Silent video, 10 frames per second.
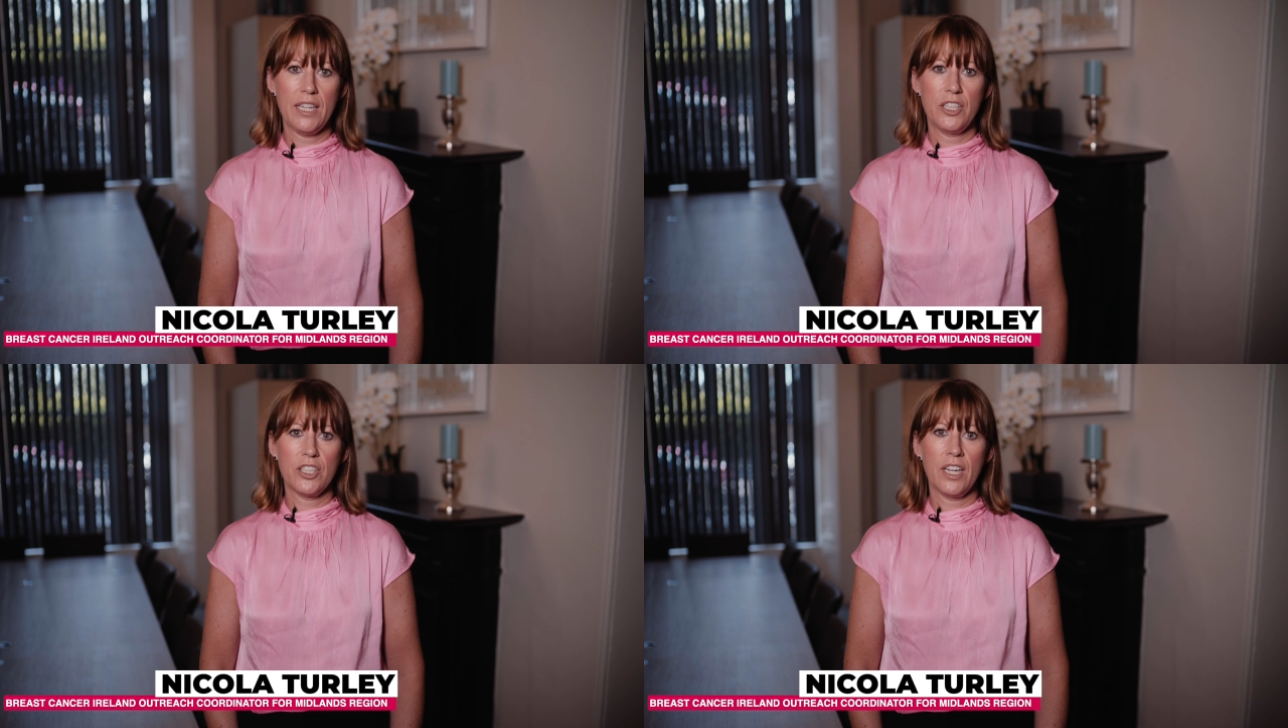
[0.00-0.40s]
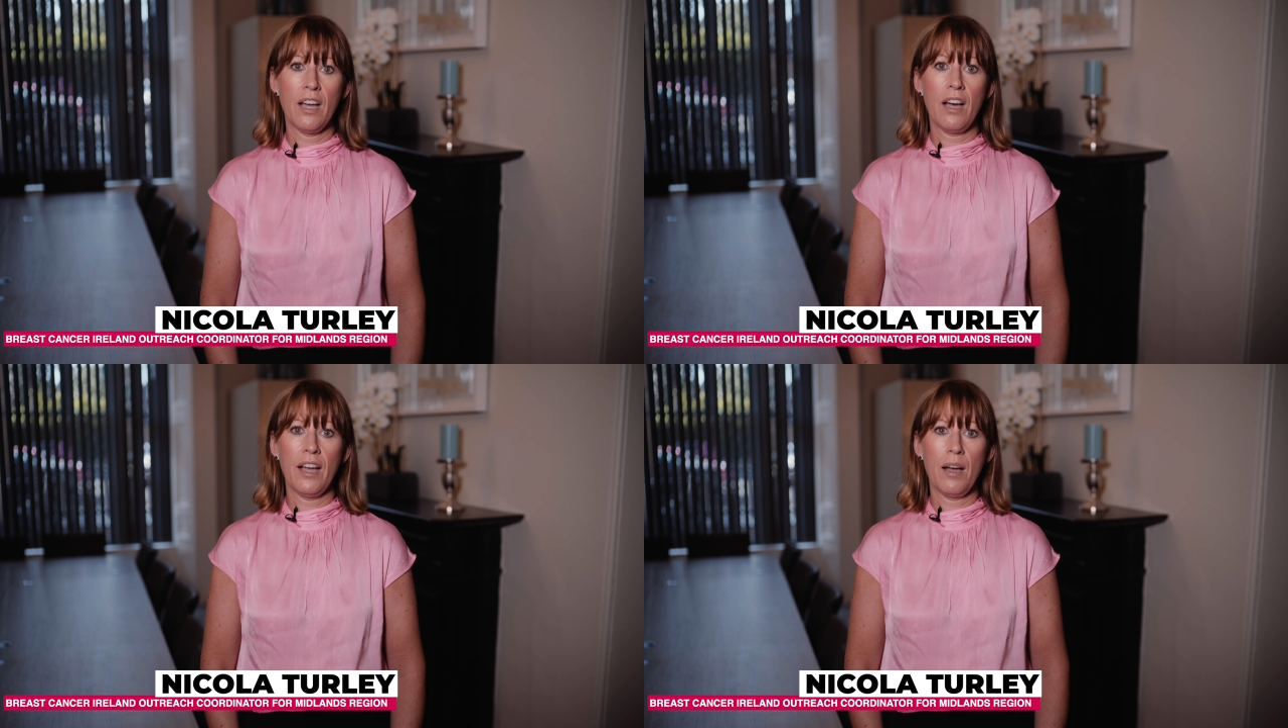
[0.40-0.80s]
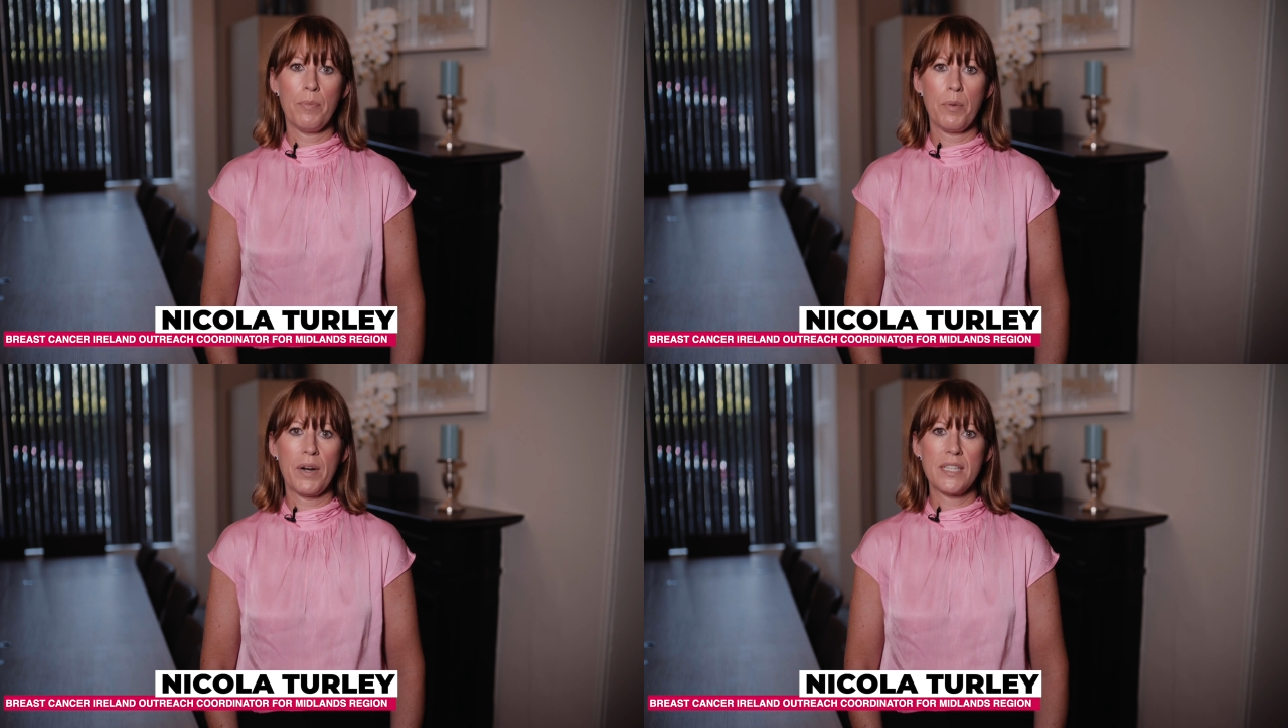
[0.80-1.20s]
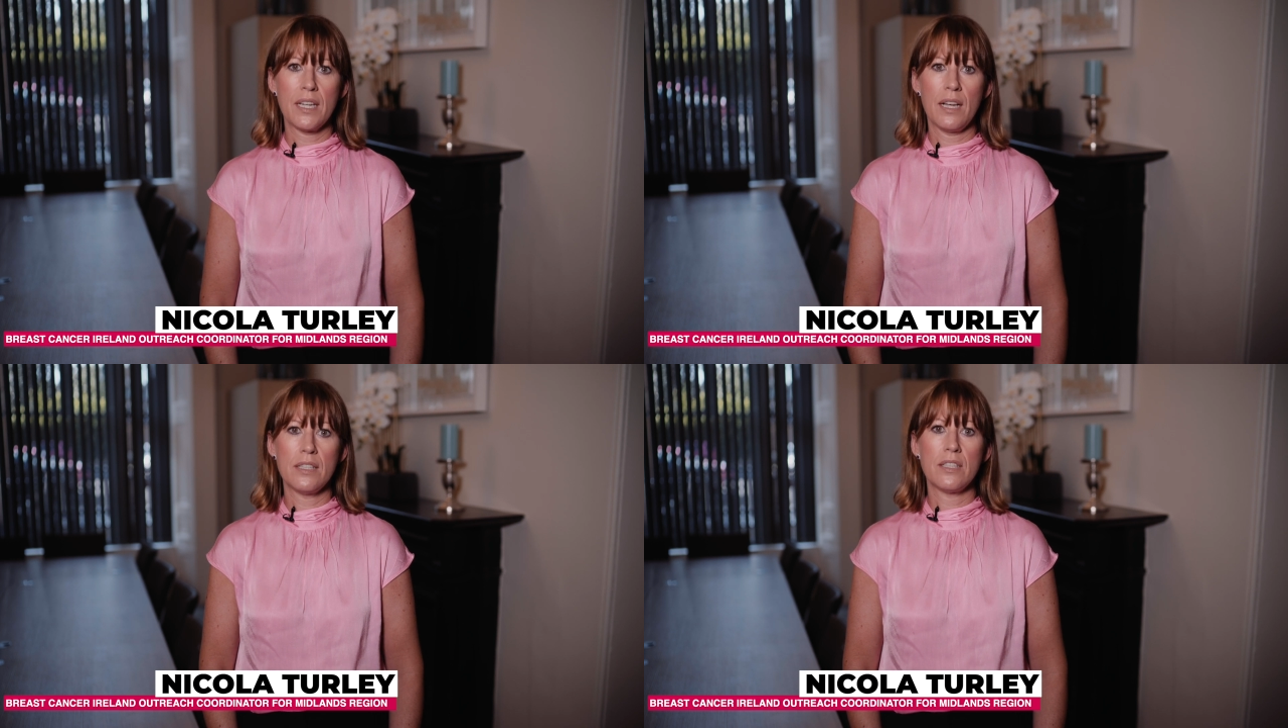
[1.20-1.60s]
Leash, and I am the Breast
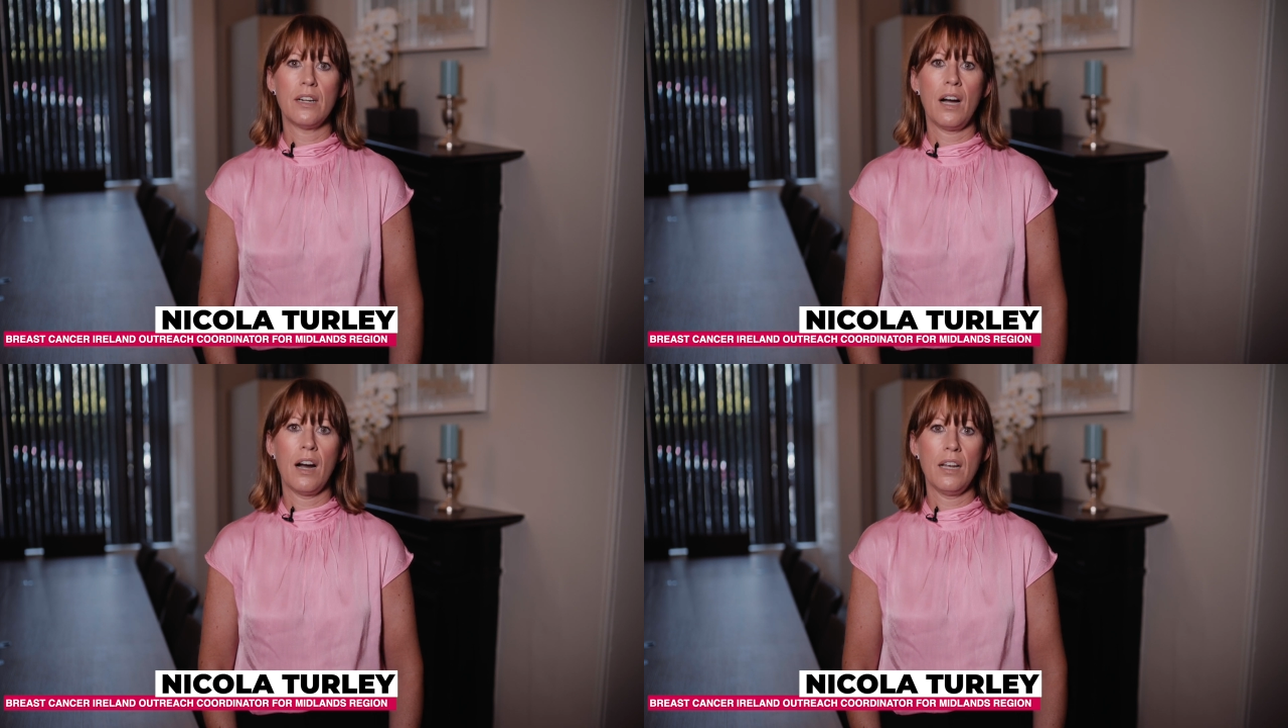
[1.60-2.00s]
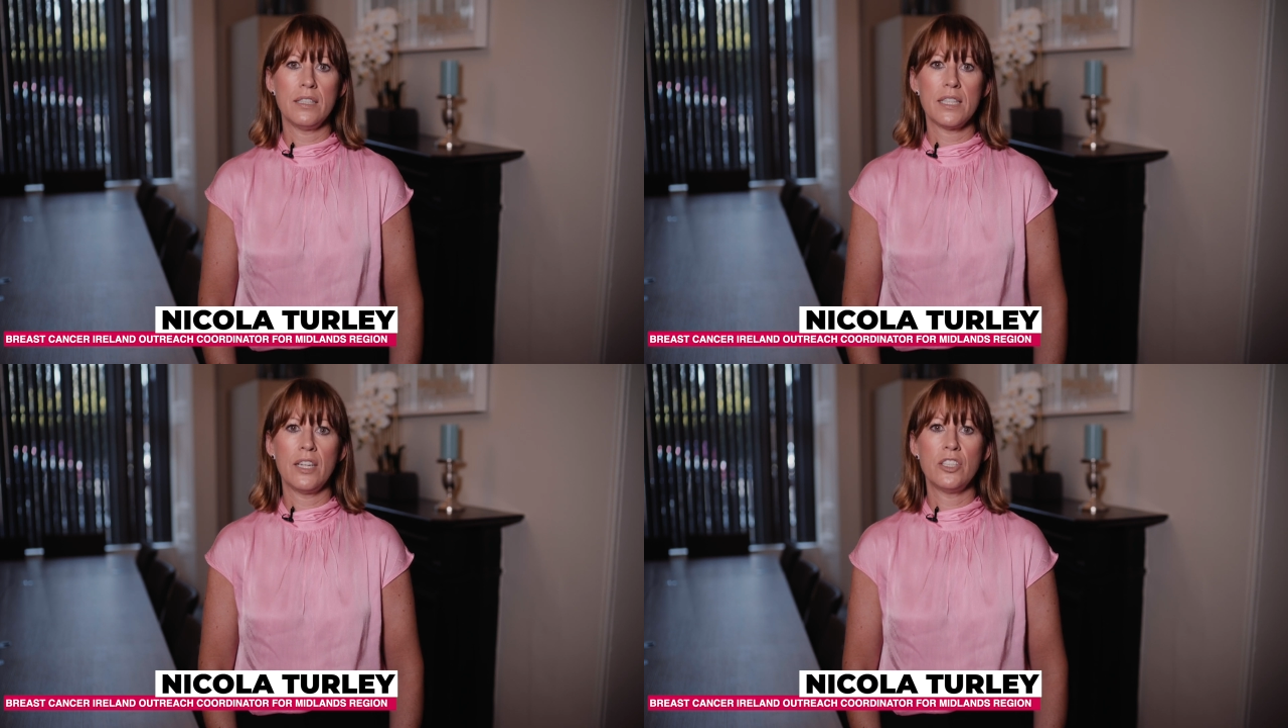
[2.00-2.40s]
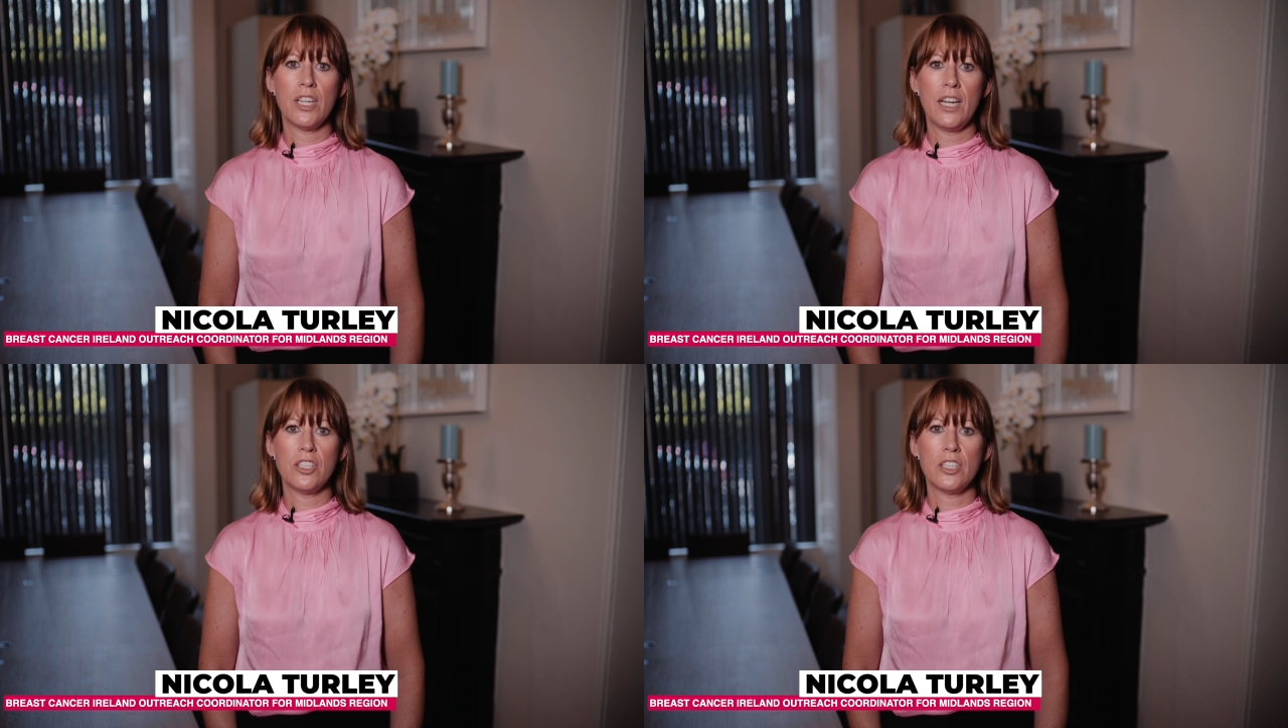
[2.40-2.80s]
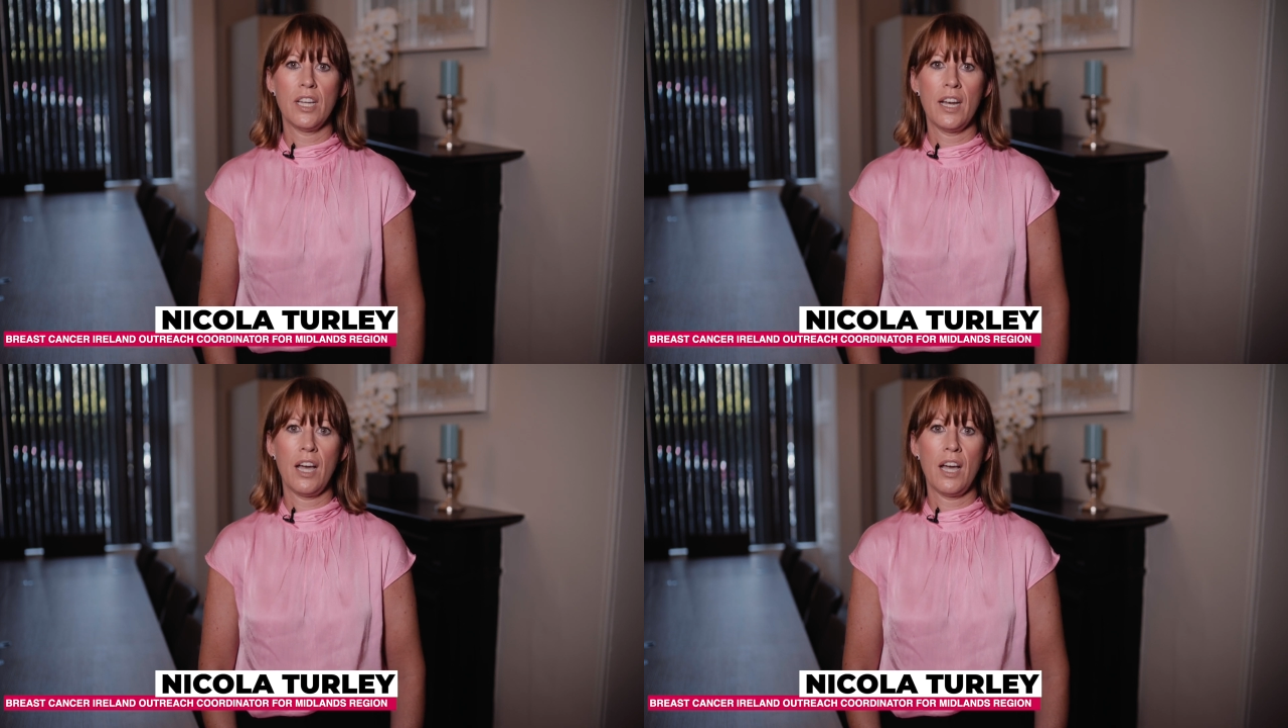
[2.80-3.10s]
Cancer Ireland Education and